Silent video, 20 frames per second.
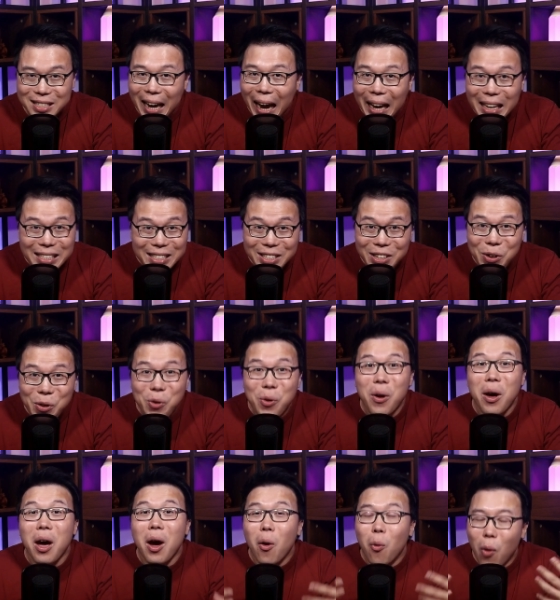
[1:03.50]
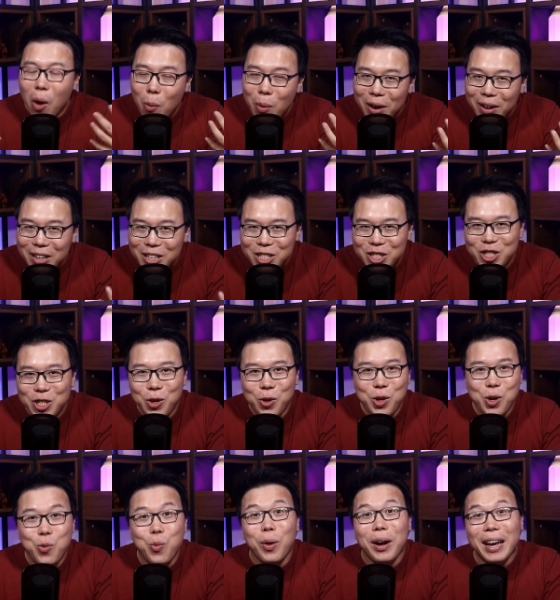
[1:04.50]
advanced SEO, what we're gonna
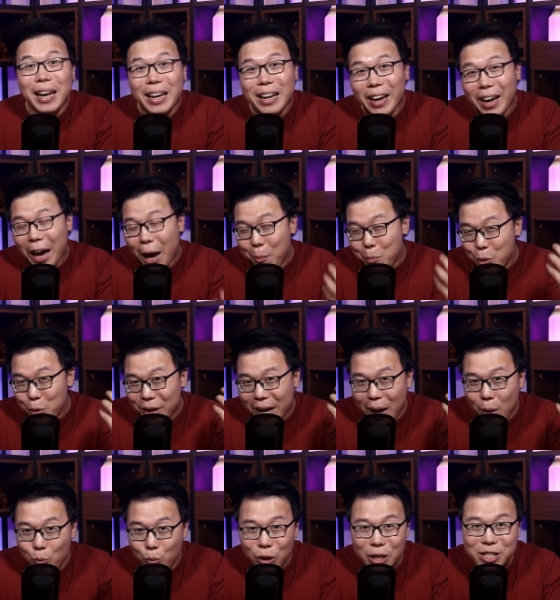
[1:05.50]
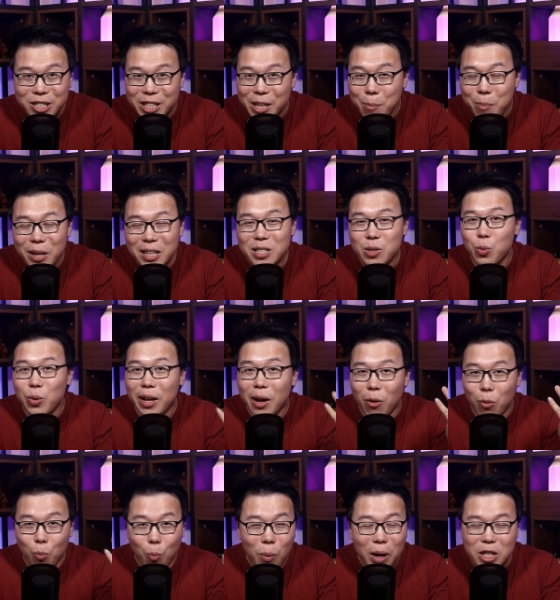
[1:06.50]
show you will either help you get rich
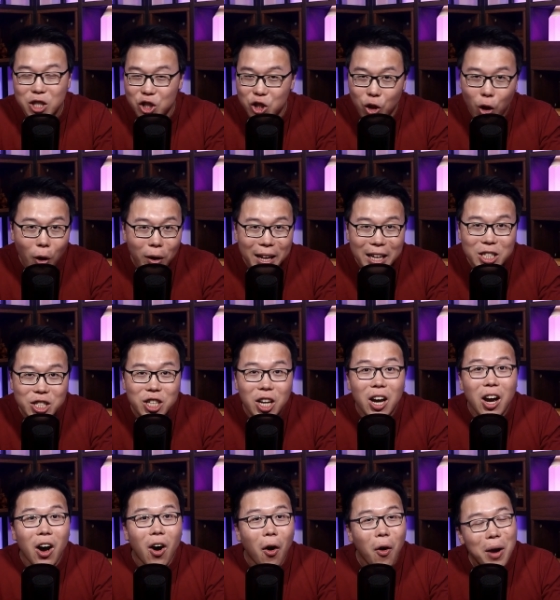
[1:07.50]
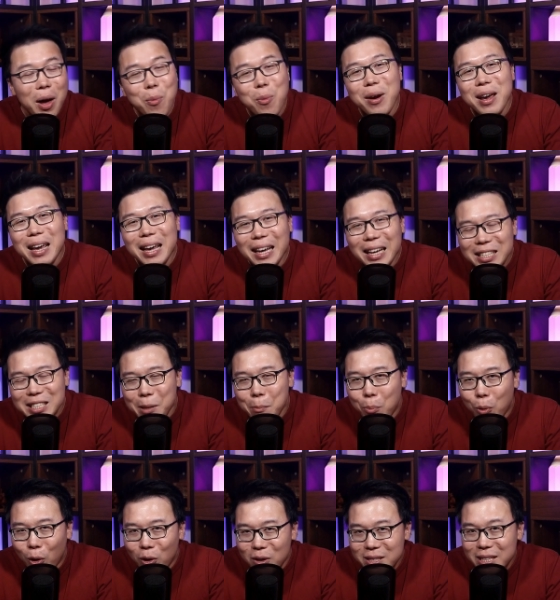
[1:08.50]
snippets without much knowledge or it will
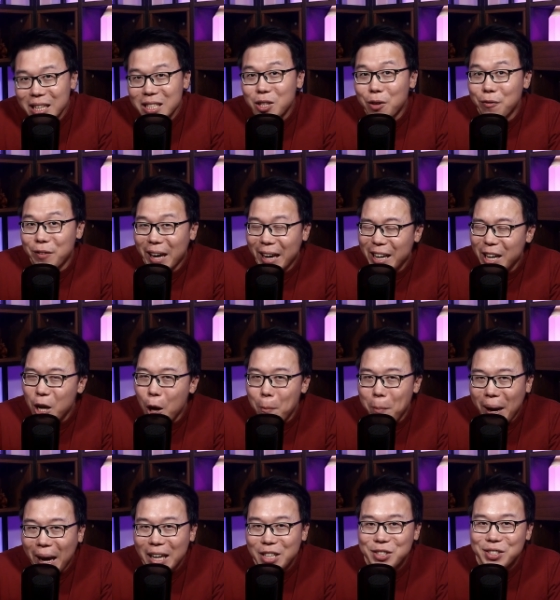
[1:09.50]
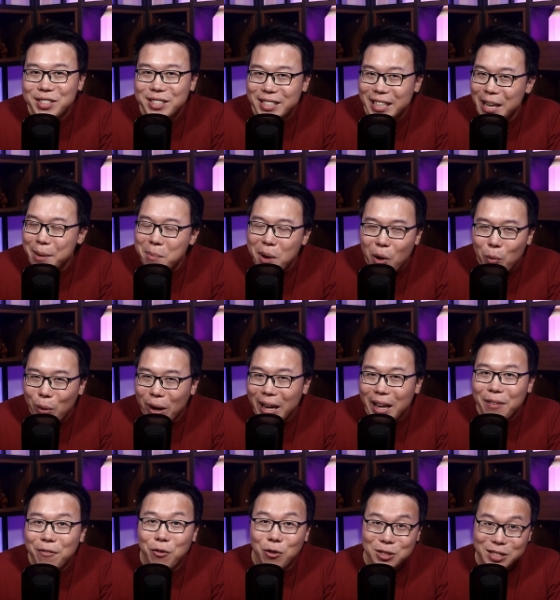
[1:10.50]
ease the process of getting your page's
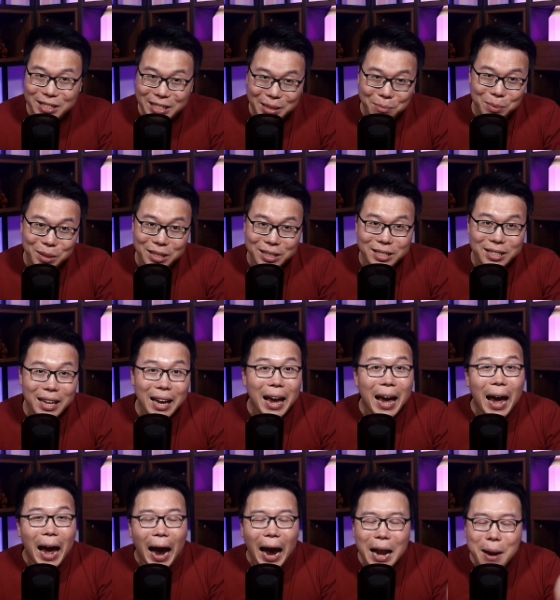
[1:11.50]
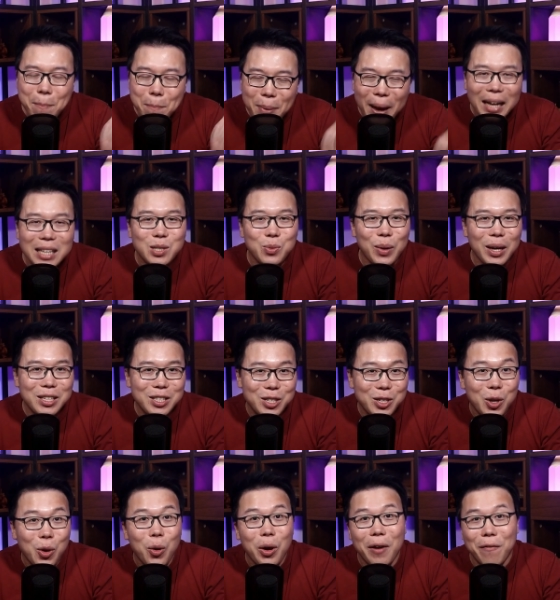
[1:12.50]
schema ready for snippets. And the best
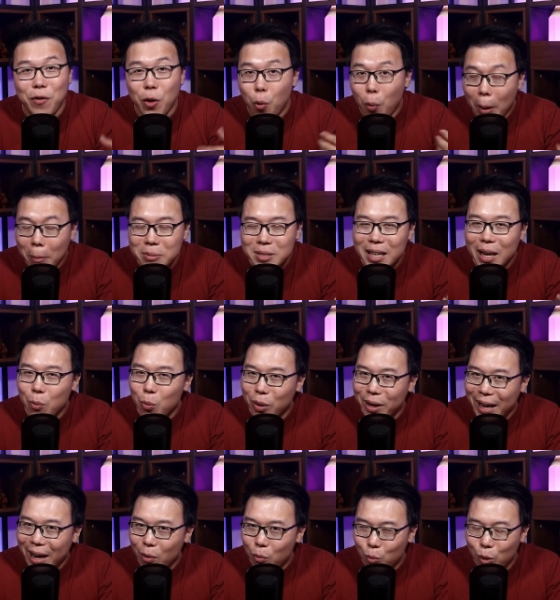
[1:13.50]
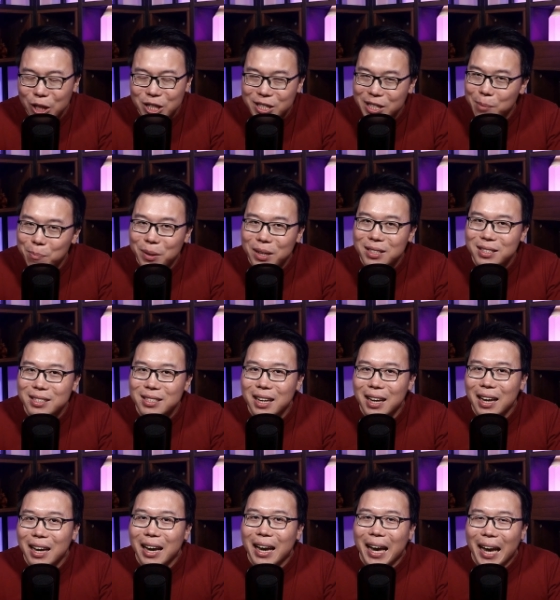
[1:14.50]
way to know if your website will get rich
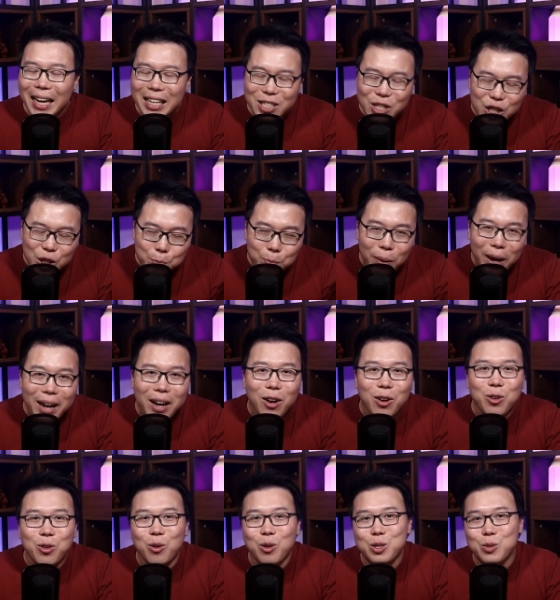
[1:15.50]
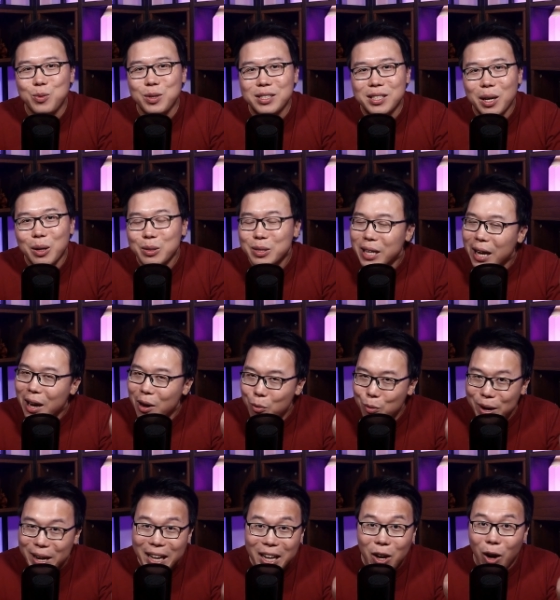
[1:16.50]
snippets is to spy on those results
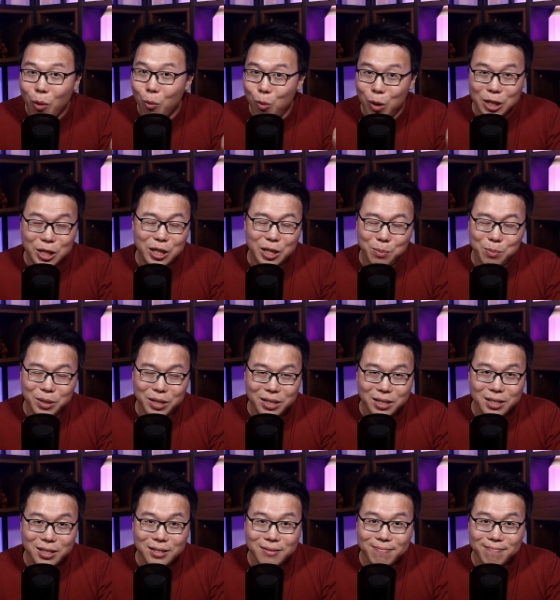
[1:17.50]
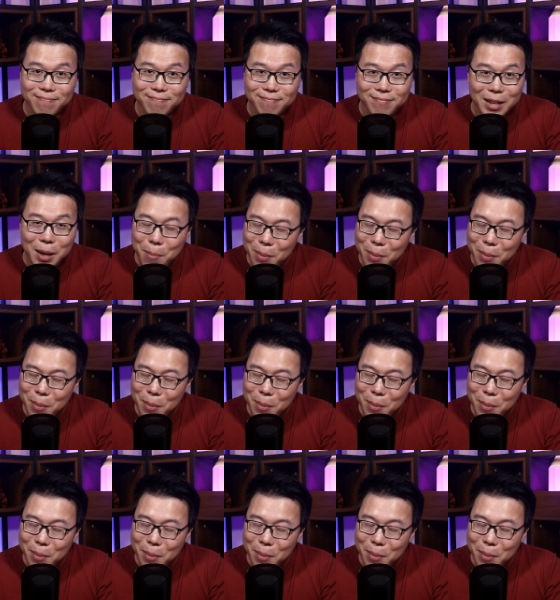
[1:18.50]
that already got rich tidbits.